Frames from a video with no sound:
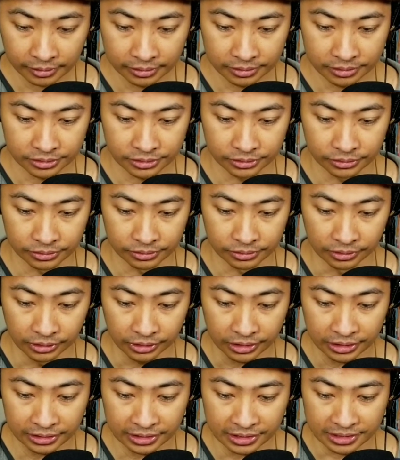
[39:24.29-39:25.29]
Dude,
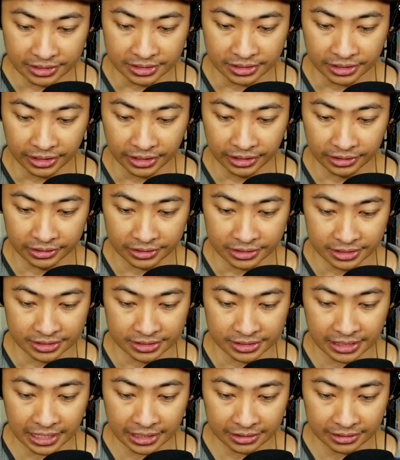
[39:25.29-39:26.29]
look at these scales. He's
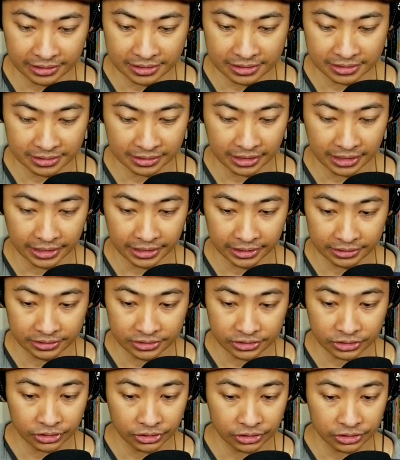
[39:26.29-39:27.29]
got this, like,
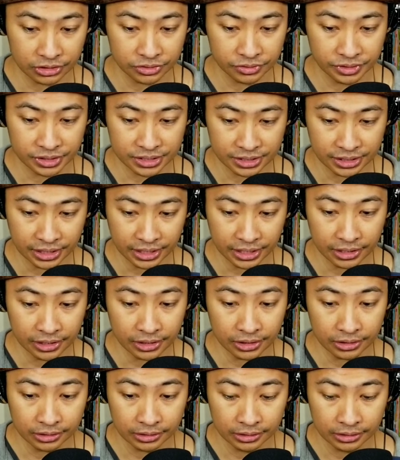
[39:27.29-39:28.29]
circuitry
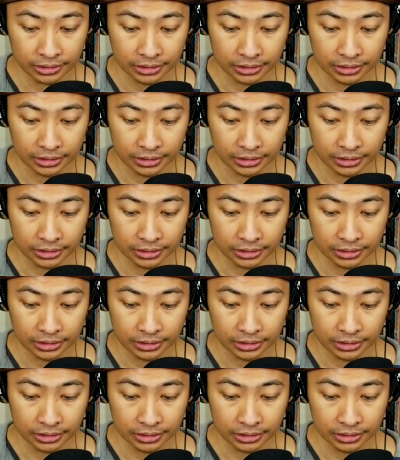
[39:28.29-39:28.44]
scale.